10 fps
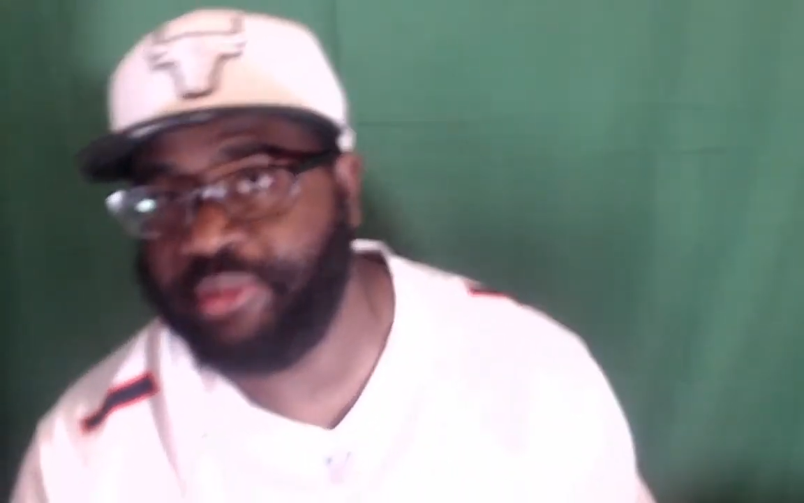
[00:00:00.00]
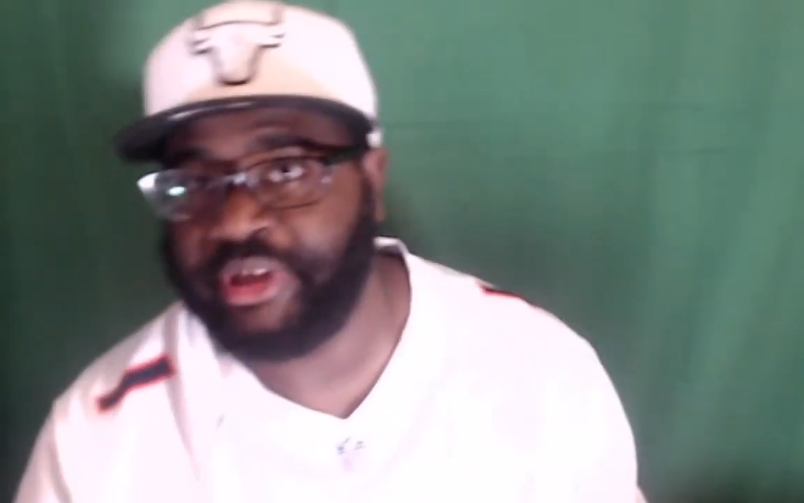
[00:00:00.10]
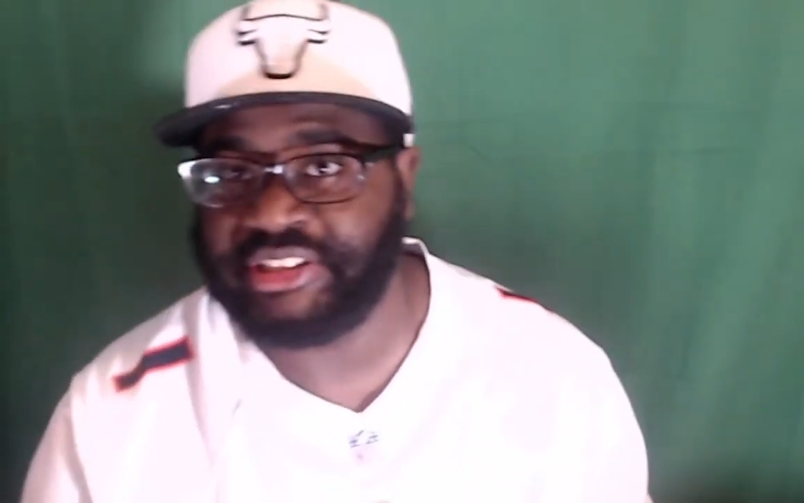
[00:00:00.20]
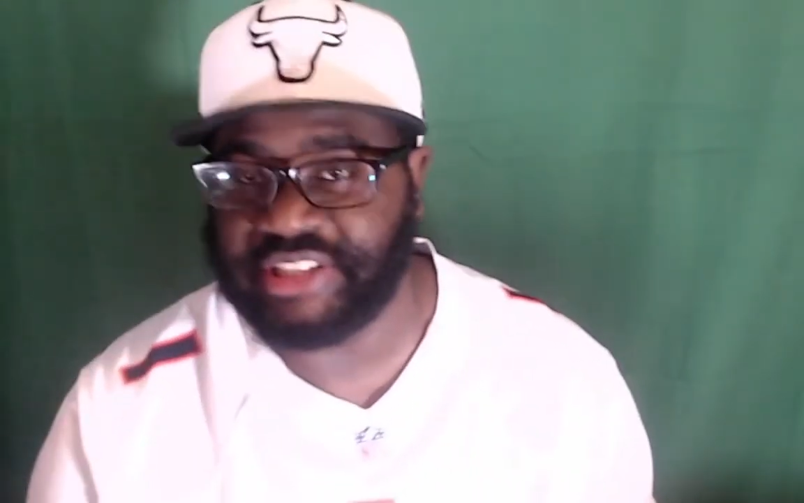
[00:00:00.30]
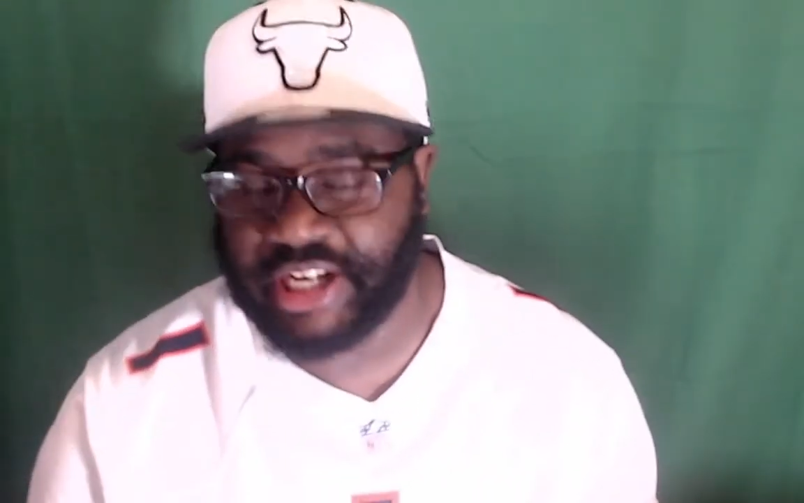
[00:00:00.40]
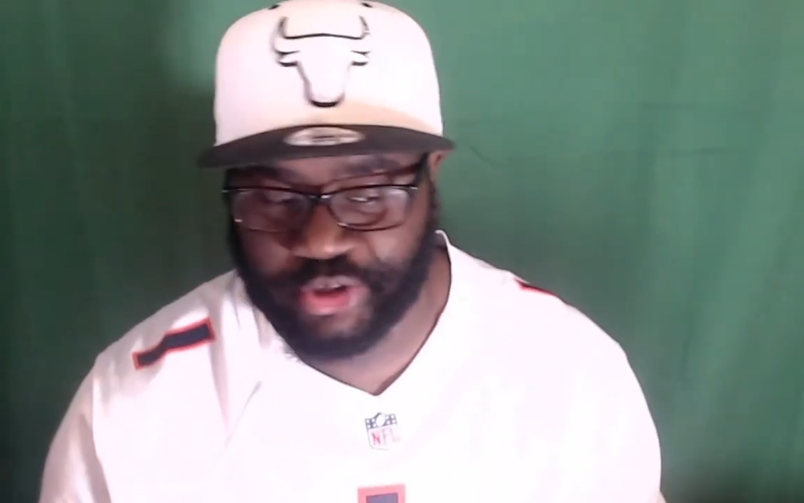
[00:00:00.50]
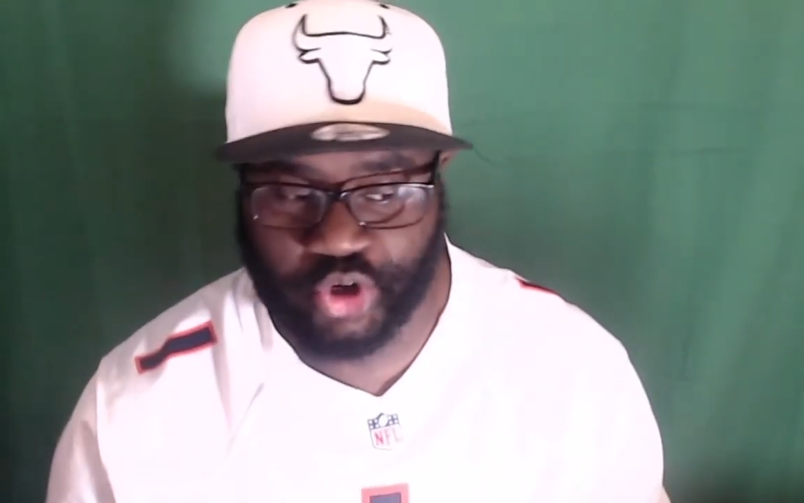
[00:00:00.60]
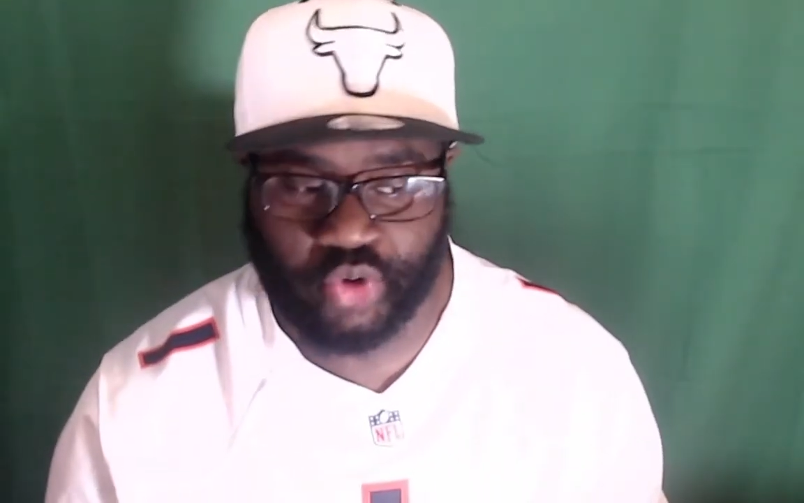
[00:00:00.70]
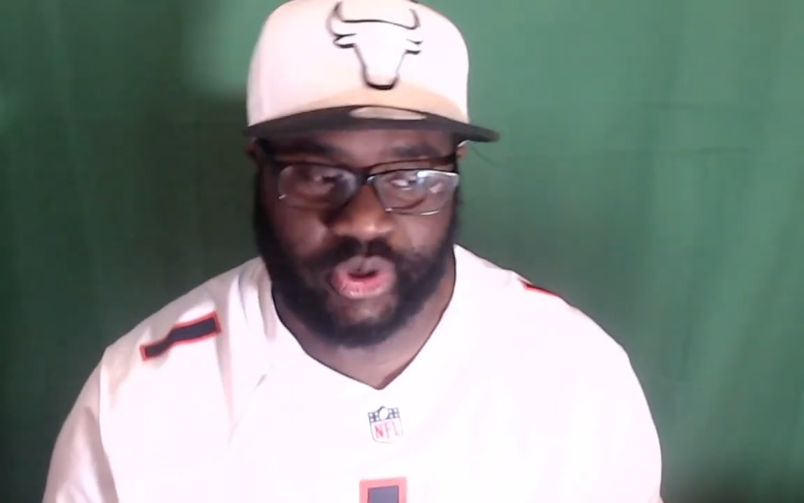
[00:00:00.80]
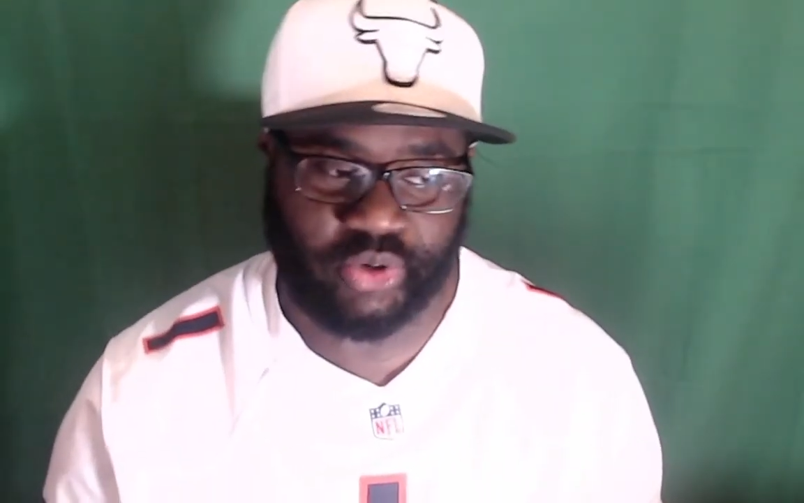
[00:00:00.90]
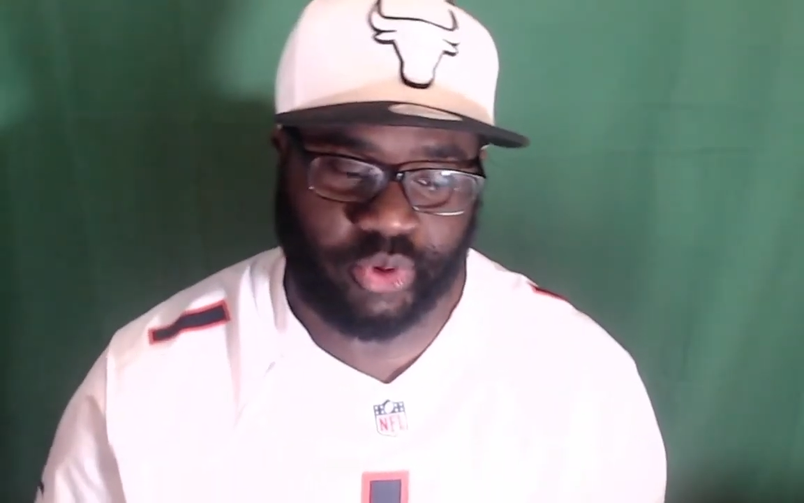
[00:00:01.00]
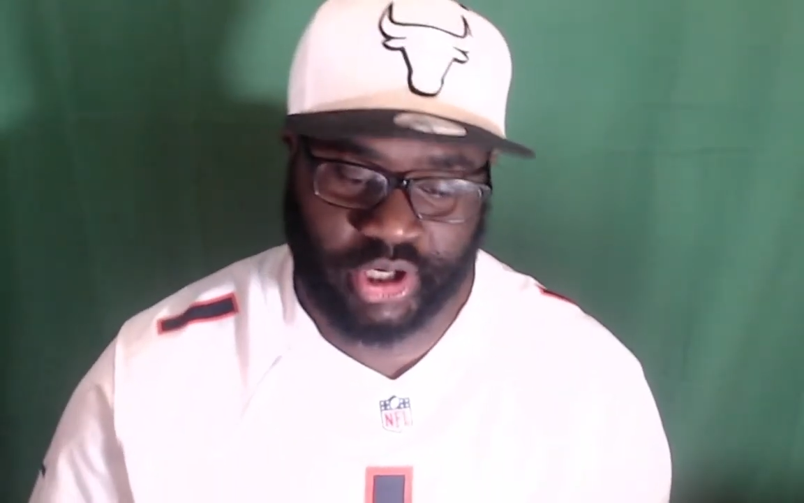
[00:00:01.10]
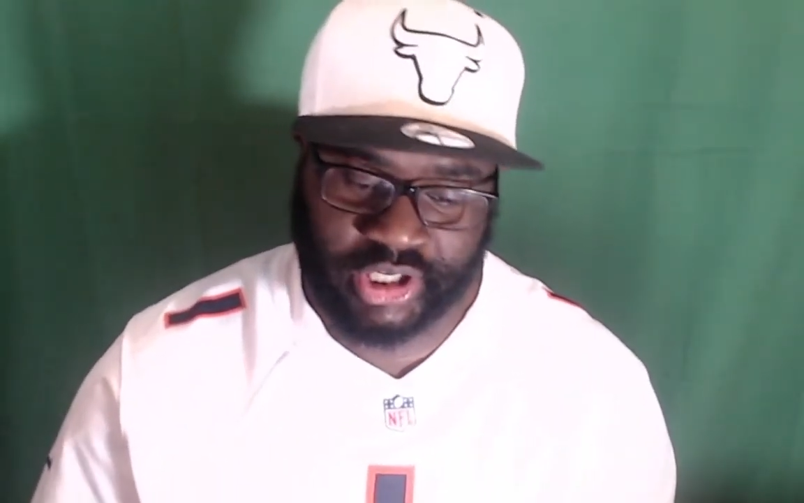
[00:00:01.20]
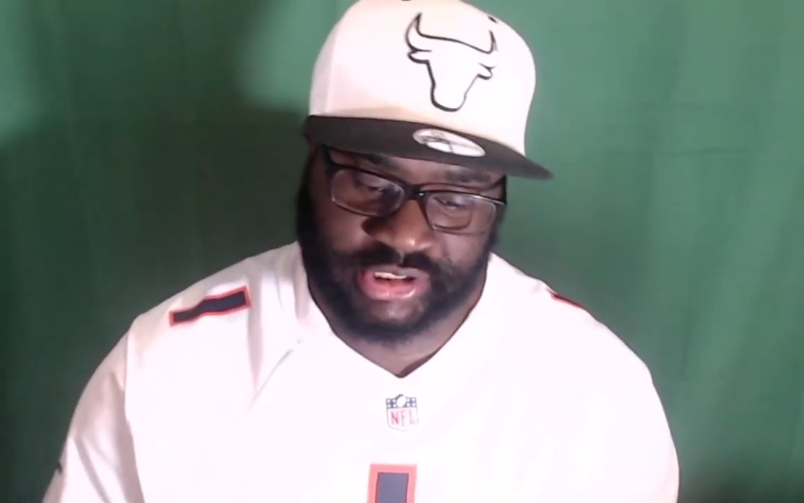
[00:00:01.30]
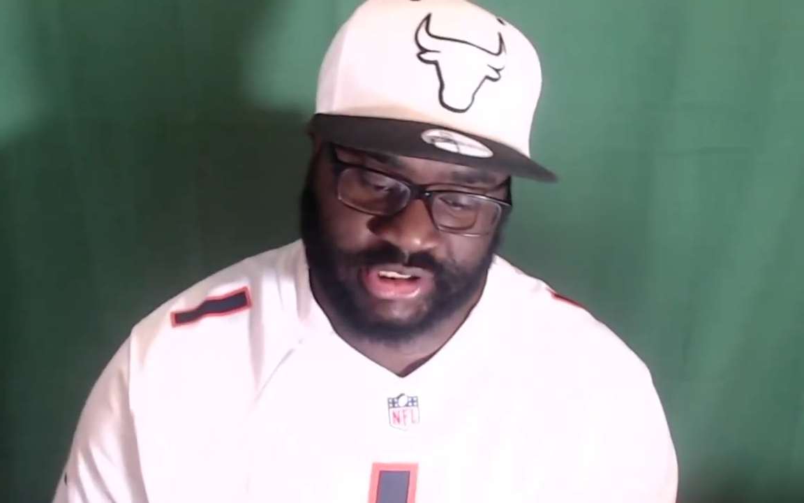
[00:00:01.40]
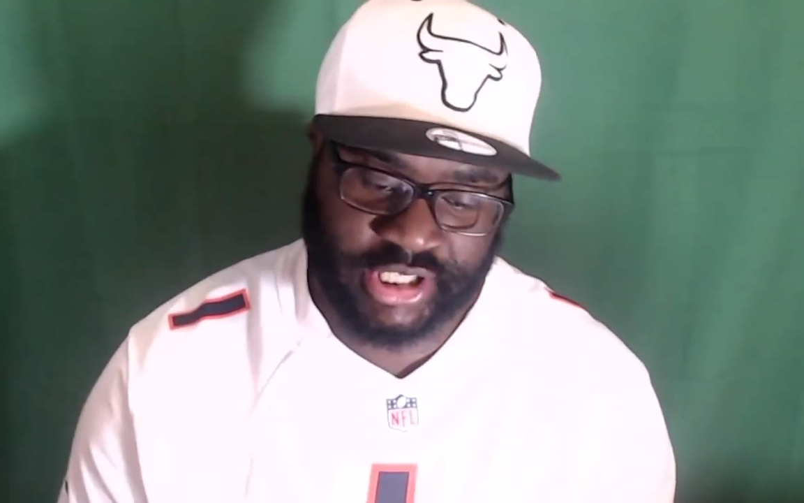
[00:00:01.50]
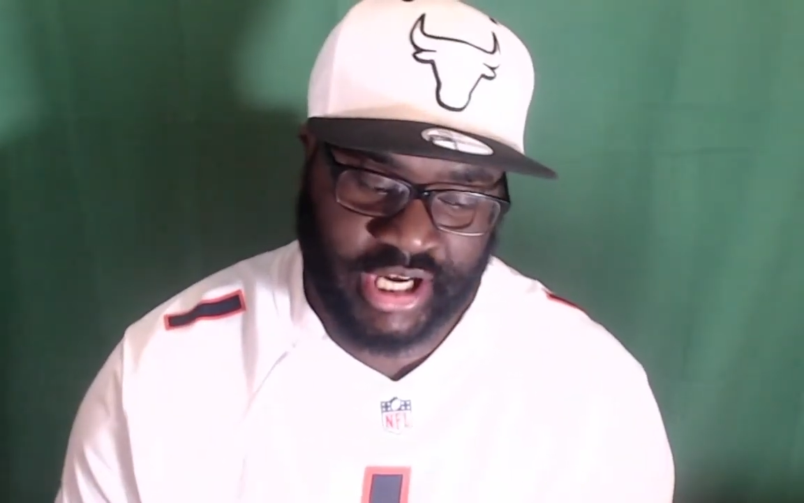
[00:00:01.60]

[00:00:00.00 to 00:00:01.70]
because I knew what it was.